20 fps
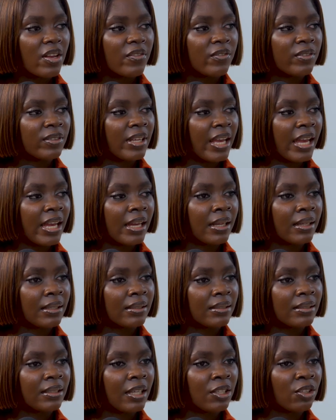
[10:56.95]
even a
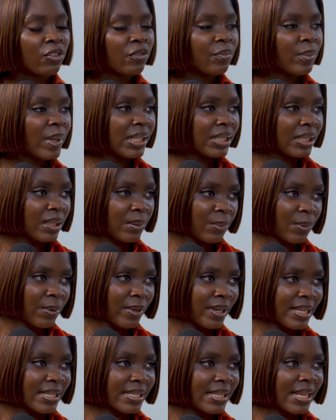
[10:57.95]
thing of being
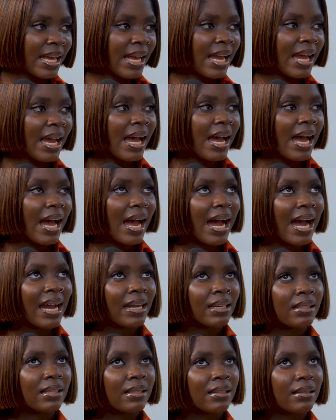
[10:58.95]
depressed.
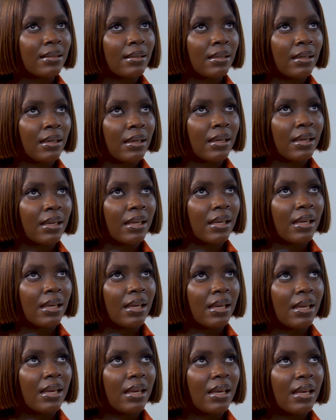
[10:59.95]
I think
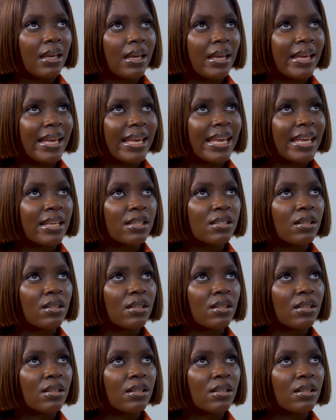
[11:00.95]
he's